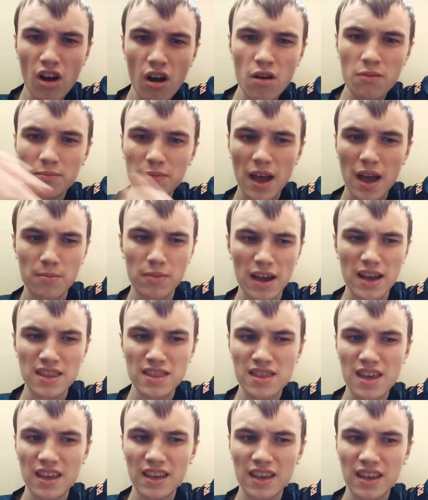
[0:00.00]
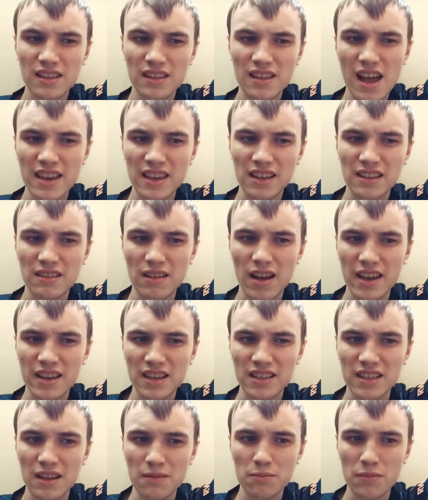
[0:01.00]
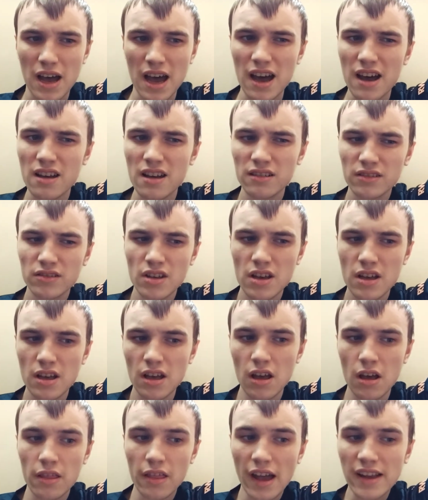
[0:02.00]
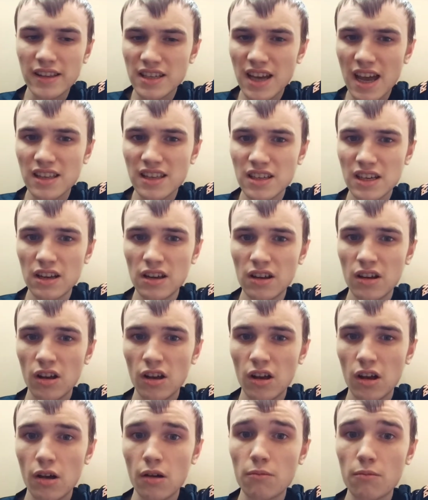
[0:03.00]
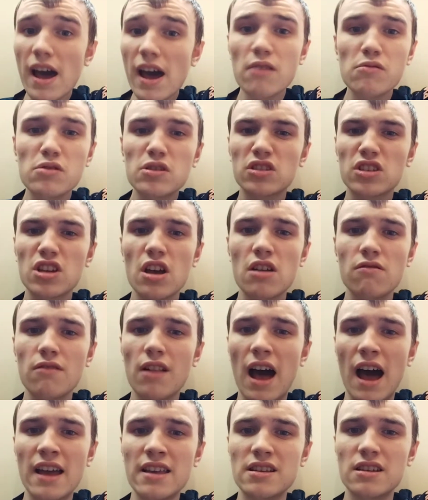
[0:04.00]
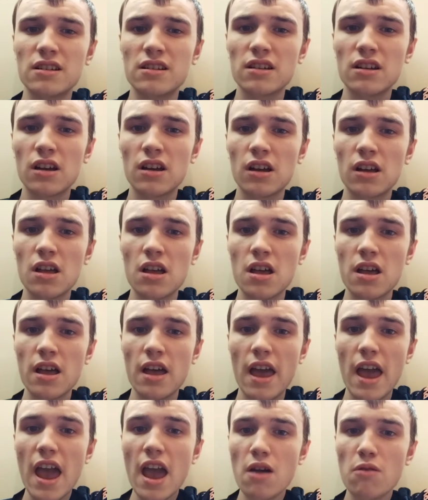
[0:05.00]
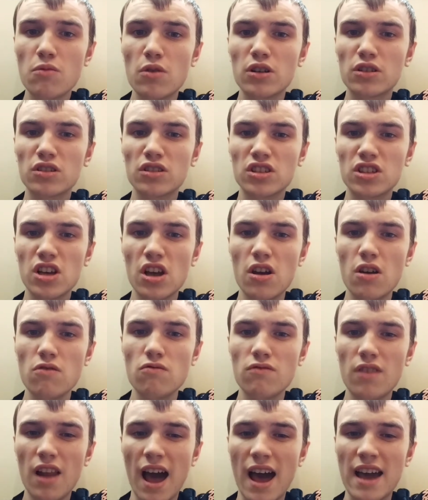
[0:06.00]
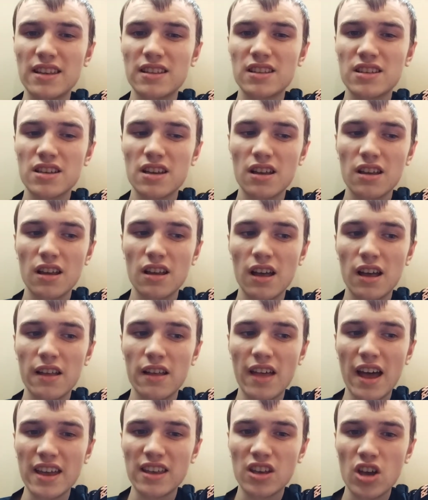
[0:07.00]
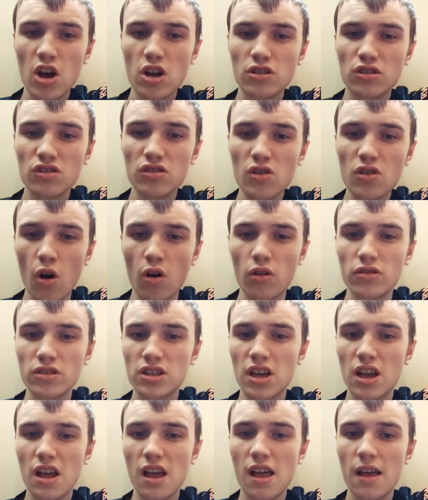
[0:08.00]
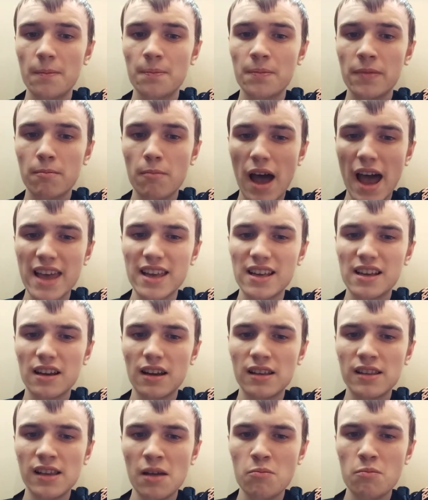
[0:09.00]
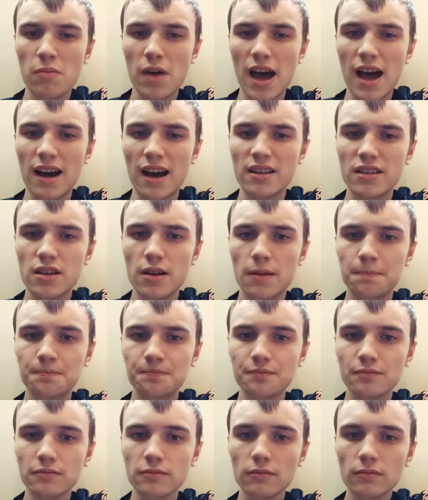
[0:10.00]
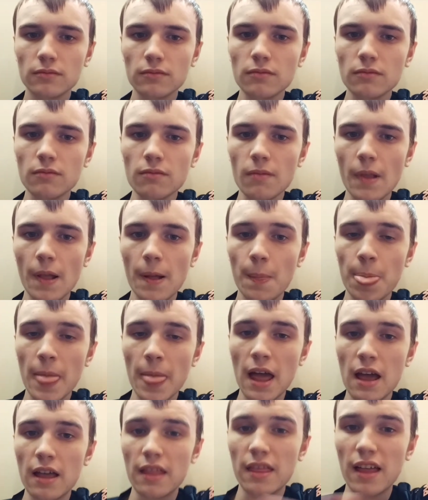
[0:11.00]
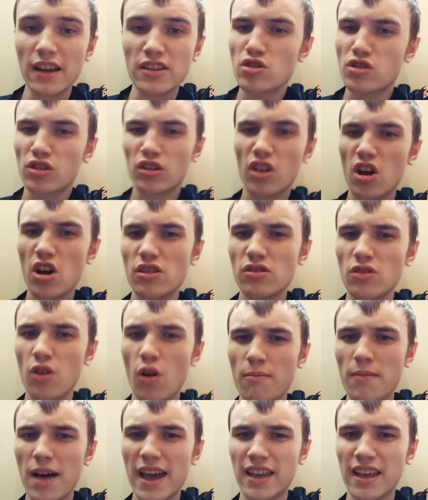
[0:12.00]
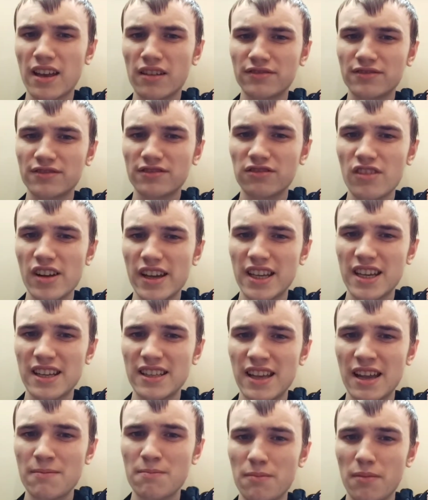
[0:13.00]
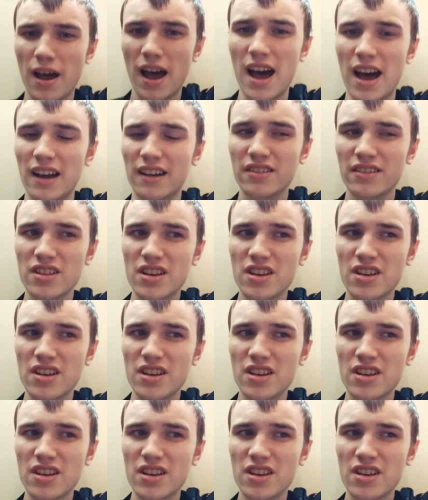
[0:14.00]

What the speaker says: on Pepe, thinking they can make an impact. They did, but it was too late. It was too late. They could not make an impact. They just could not make a freaking impact.